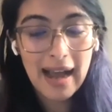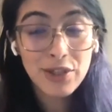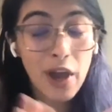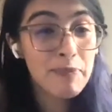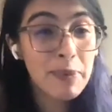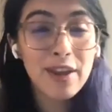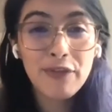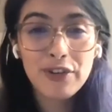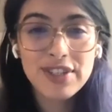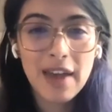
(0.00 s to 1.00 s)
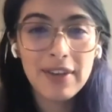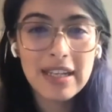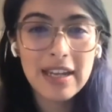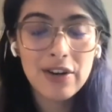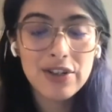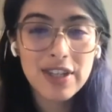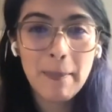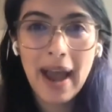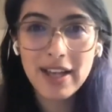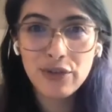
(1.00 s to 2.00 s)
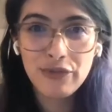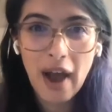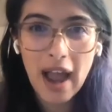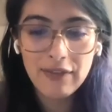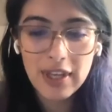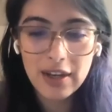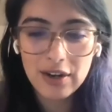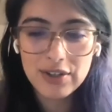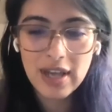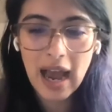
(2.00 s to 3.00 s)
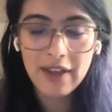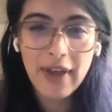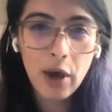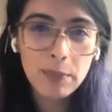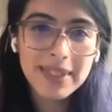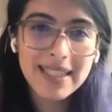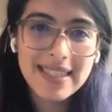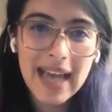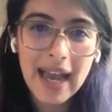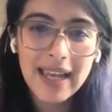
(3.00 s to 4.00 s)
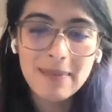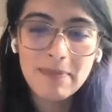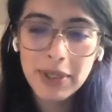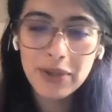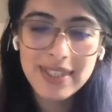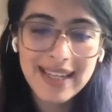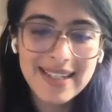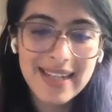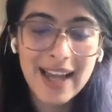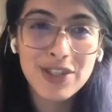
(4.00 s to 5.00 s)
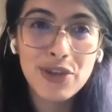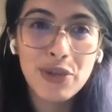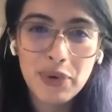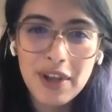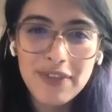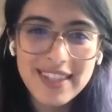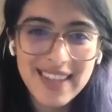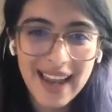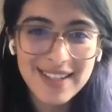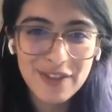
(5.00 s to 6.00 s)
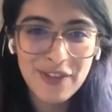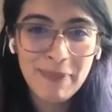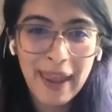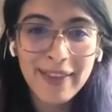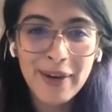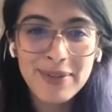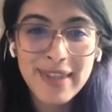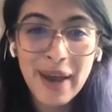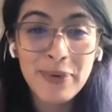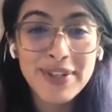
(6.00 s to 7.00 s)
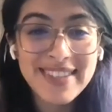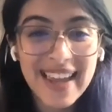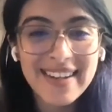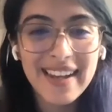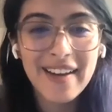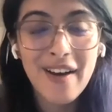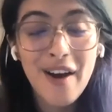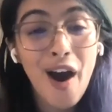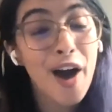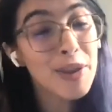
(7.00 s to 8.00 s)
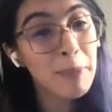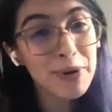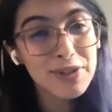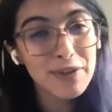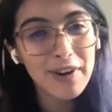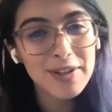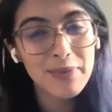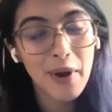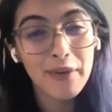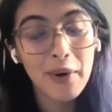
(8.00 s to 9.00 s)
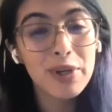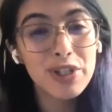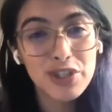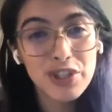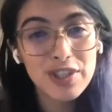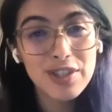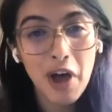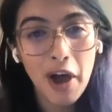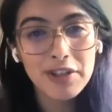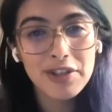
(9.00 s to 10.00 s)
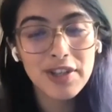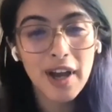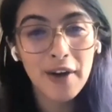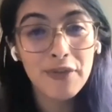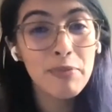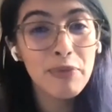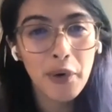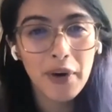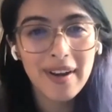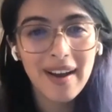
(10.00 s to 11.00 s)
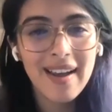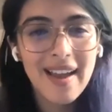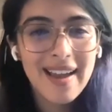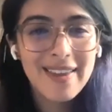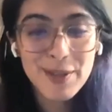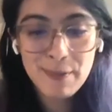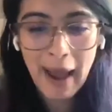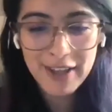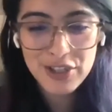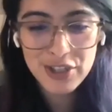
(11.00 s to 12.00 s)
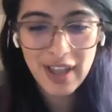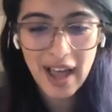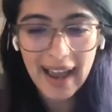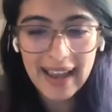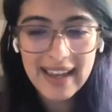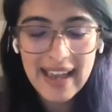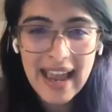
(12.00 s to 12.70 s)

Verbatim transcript: I, so I've been there for seven years. In the past five years, I've helped design, build, and test three of the scientific payloads that we're sending on the Perseverance rover, which just launched uh, from Florida this past July.